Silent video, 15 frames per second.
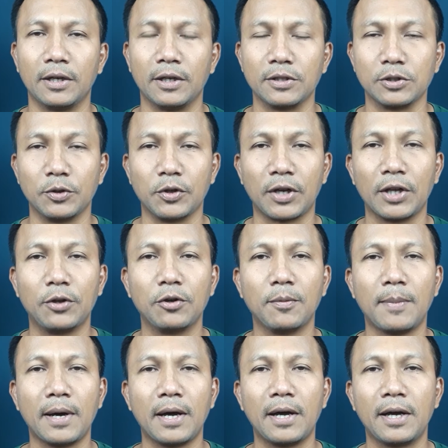So you can do
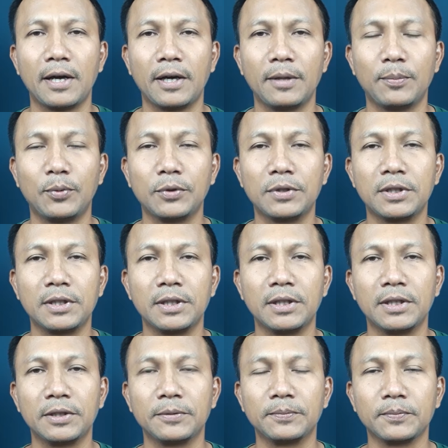by
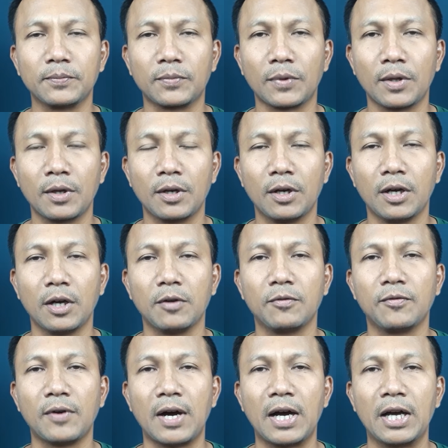putting
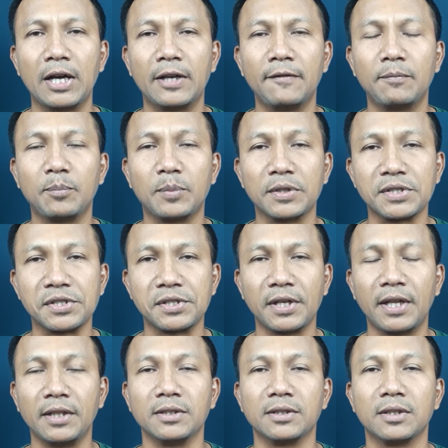
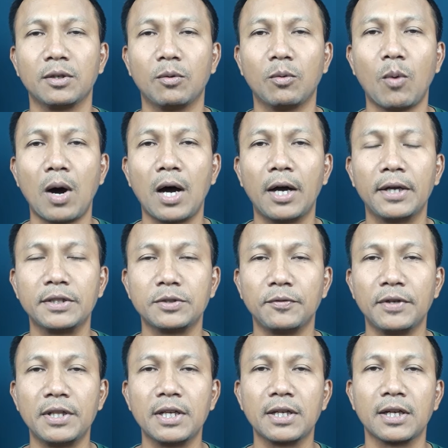5% white
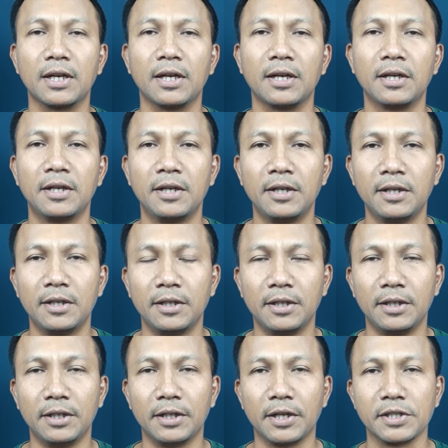vinegar
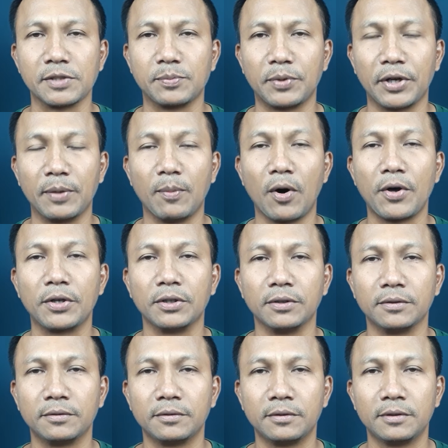in a spray
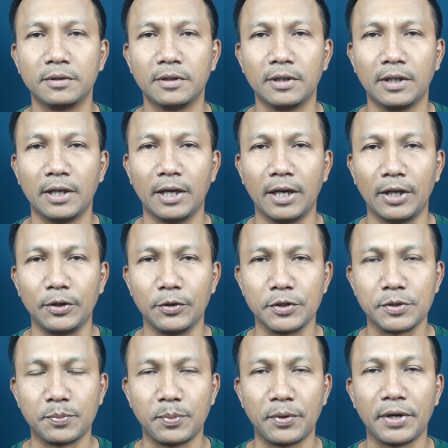bottle, and you
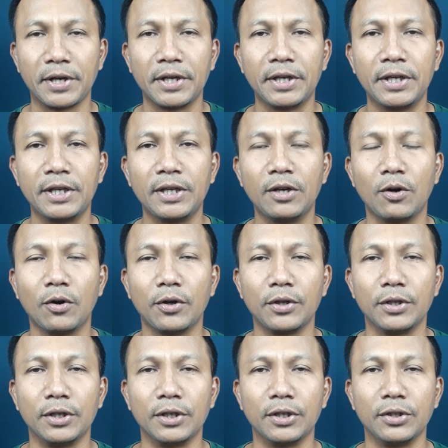spray
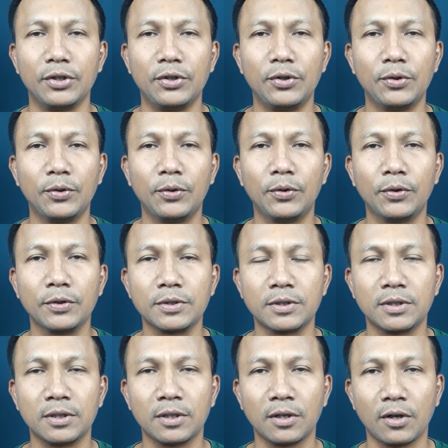on the
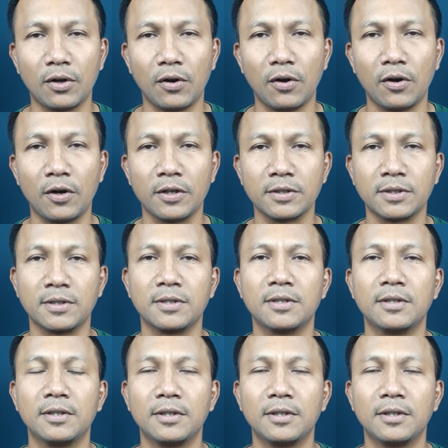used gauze